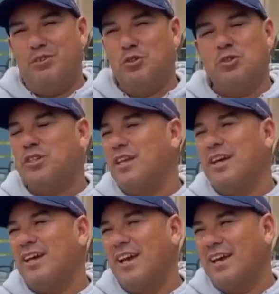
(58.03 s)

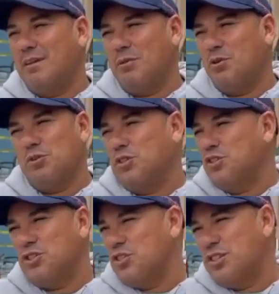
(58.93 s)
usually unlucky because of
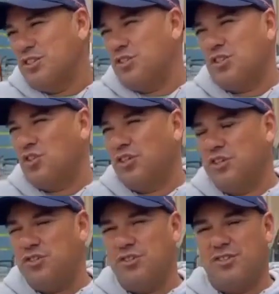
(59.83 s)
just the
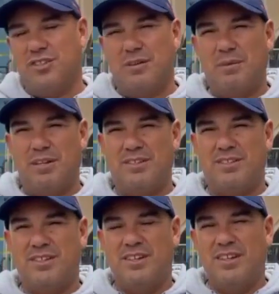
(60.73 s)
conditions. I mean,
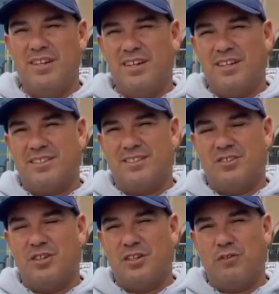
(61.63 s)
it's
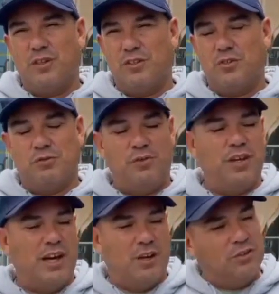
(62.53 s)
not difficult to
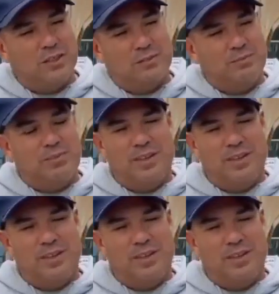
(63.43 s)
figure out that